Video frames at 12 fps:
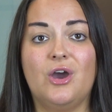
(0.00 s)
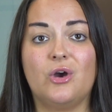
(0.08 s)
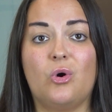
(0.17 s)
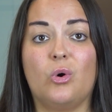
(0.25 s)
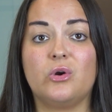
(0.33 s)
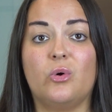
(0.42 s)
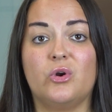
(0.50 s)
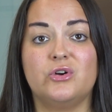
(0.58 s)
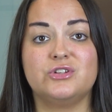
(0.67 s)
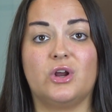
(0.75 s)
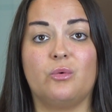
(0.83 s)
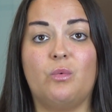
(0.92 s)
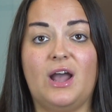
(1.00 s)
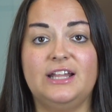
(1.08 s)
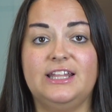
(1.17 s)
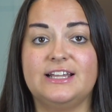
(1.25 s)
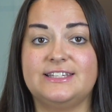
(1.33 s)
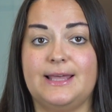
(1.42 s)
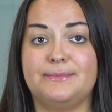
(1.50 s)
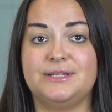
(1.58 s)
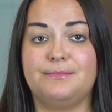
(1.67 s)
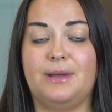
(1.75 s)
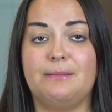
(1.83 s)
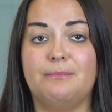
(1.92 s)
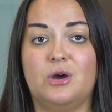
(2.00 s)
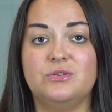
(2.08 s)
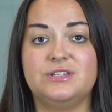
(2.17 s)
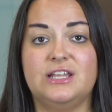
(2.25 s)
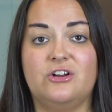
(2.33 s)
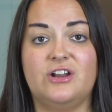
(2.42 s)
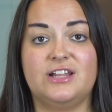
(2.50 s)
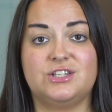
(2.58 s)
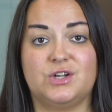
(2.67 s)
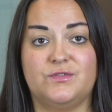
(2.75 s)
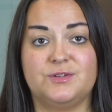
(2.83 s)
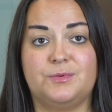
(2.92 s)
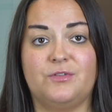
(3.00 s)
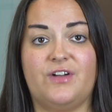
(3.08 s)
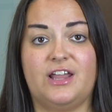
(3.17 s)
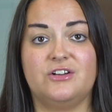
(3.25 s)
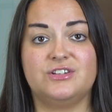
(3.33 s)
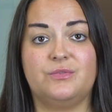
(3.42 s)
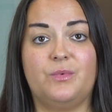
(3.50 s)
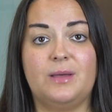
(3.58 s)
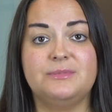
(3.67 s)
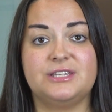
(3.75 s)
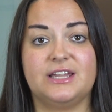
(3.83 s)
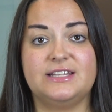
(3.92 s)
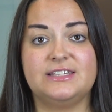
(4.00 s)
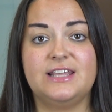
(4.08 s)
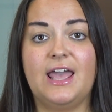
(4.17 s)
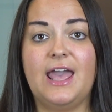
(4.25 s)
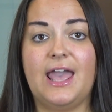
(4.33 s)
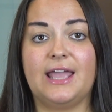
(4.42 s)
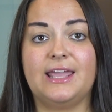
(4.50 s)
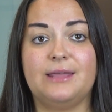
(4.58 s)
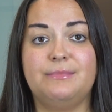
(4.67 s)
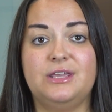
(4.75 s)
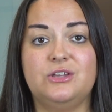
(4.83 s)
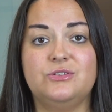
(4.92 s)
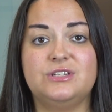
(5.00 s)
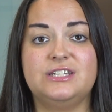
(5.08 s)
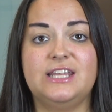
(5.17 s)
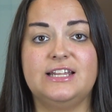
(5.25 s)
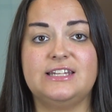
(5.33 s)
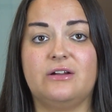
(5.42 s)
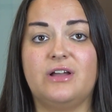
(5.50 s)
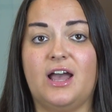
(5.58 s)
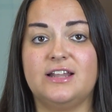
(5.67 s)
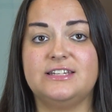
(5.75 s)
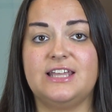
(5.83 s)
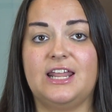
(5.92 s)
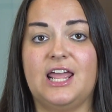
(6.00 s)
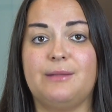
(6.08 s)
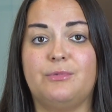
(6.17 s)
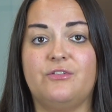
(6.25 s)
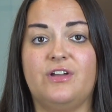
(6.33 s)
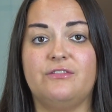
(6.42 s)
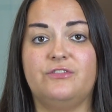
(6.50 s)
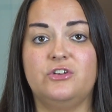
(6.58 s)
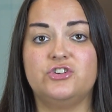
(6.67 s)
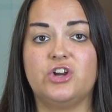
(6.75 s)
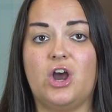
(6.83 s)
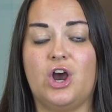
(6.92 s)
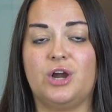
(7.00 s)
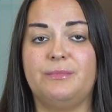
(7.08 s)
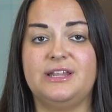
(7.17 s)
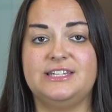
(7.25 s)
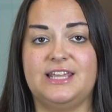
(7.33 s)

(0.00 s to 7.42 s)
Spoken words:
Court orders are widely accepted by most internet service providers and websites and can be used to take down content and prevent future harm and